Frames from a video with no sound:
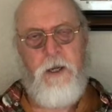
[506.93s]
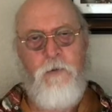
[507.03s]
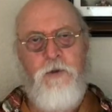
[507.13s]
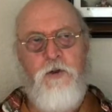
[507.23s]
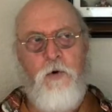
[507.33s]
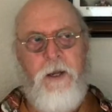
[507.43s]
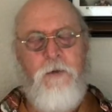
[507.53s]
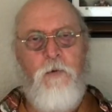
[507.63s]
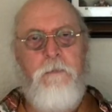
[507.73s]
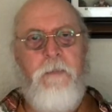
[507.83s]
I was
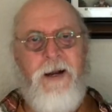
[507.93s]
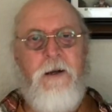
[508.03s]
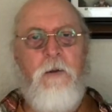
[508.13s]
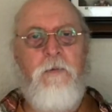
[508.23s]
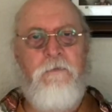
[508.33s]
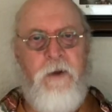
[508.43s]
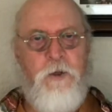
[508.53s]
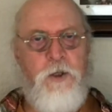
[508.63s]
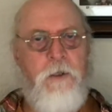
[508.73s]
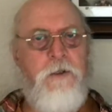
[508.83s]
trained with medical
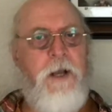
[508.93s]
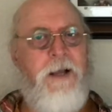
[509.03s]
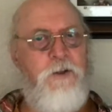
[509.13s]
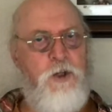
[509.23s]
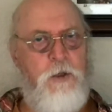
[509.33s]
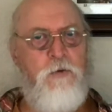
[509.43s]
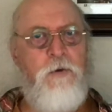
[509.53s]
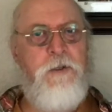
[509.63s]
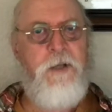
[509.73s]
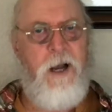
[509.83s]
professionals at
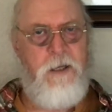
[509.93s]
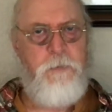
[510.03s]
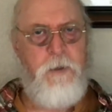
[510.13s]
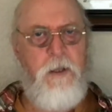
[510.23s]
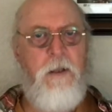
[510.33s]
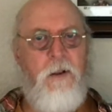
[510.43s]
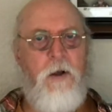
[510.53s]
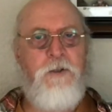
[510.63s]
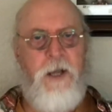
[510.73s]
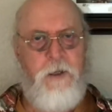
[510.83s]
Children's Hospital,
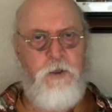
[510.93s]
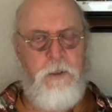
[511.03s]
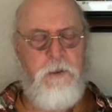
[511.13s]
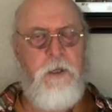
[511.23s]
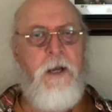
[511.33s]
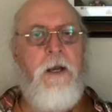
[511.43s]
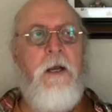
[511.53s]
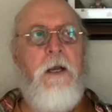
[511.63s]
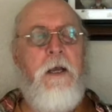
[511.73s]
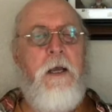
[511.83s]
Los Angeles.
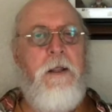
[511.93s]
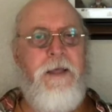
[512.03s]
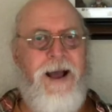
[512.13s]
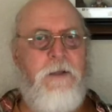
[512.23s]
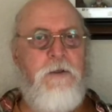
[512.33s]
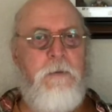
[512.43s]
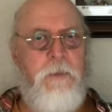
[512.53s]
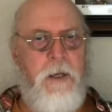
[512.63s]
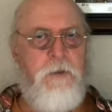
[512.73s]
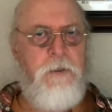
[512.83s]
That's the
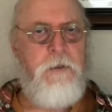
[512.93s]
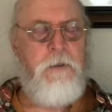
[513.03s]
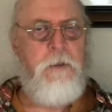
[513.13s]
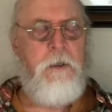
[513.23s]
best